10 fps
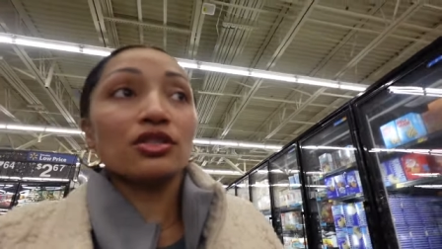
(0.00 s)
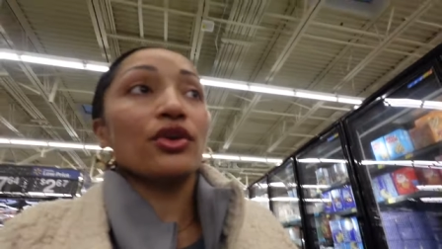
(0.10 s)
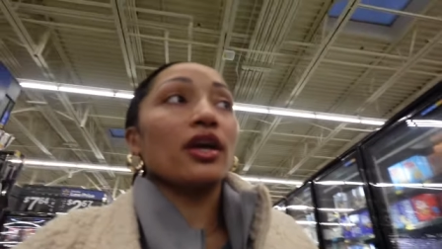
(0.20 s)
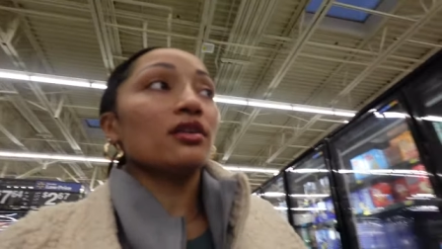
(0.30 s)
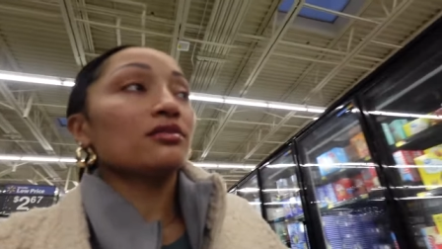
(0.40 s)

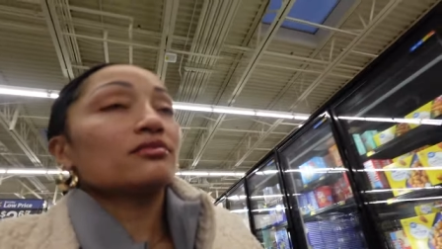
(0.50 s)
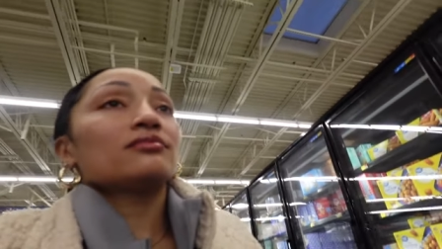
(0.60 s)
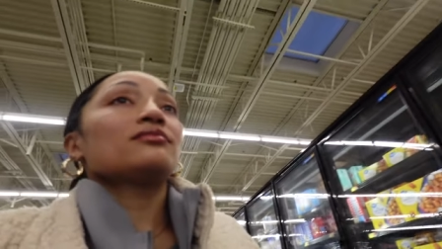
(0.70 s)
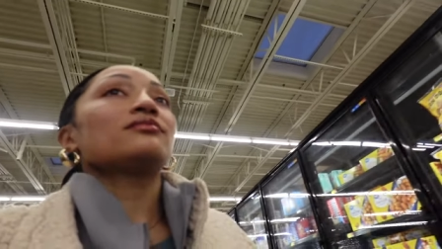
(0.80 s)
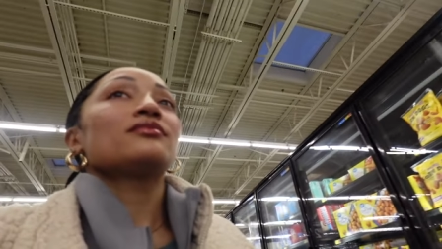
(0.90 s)
okay.
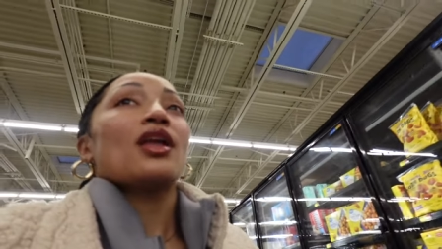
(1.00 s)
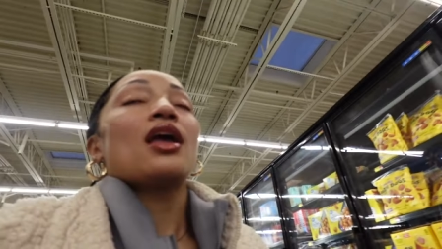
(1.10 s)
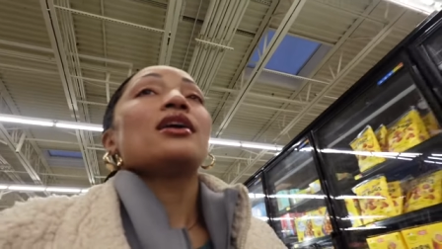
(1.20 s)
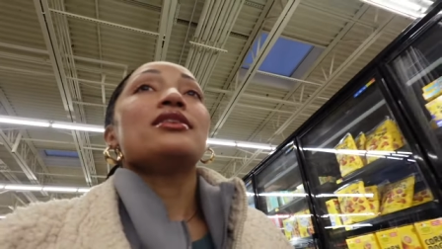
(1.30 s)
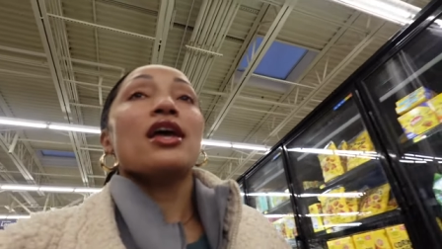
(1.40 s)

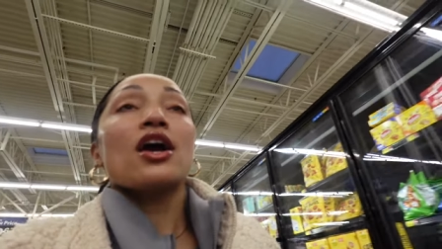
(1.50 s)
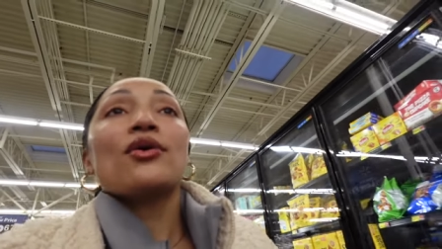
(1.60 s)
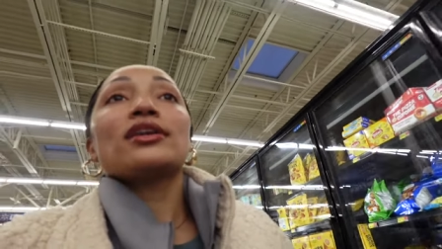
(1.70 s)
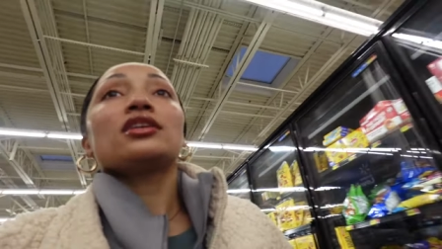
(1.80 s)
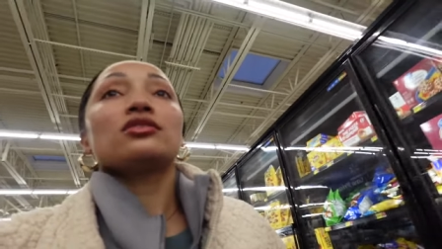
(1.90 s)
Now
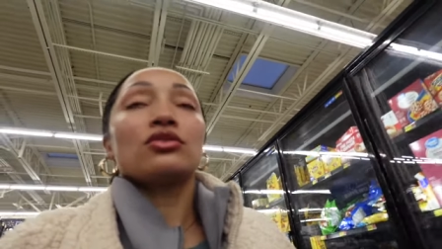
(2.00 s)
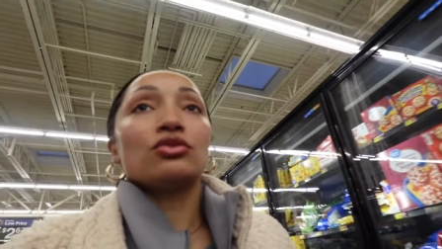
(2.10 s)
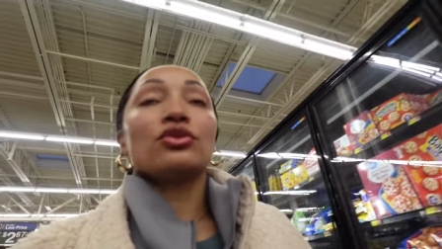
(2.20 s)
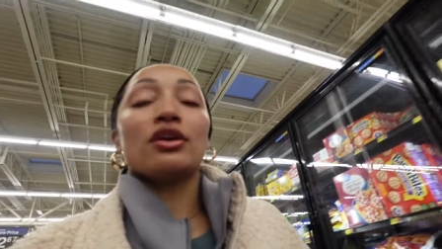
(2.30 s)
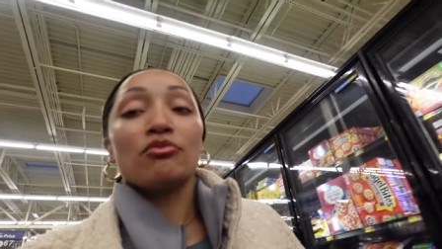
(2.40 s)
I need to
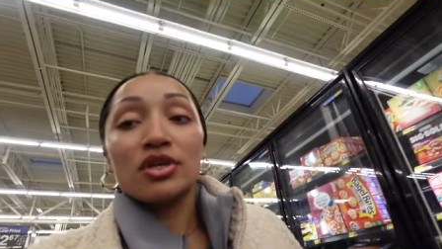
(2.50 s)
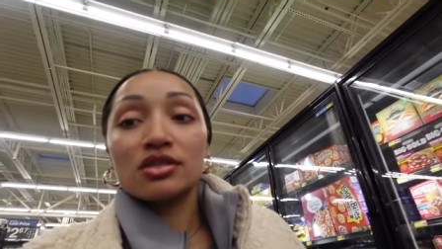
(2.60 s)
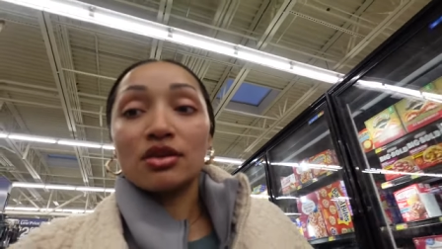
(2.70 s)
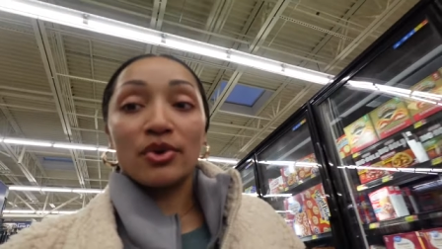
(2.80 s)
go get me some